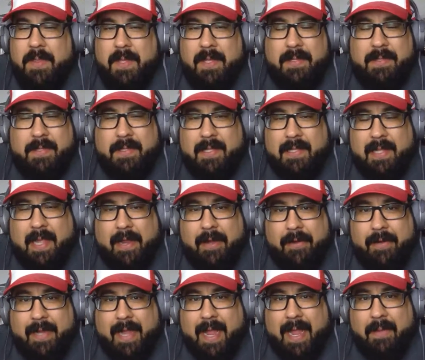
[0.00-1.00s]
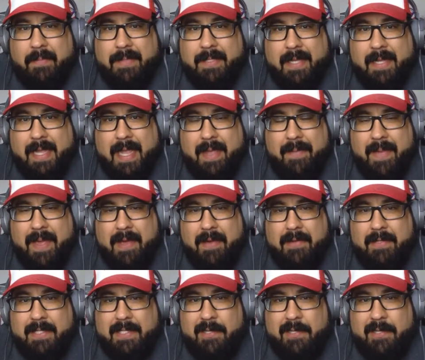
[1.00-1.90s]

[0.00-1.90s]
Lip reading: the later games that came out.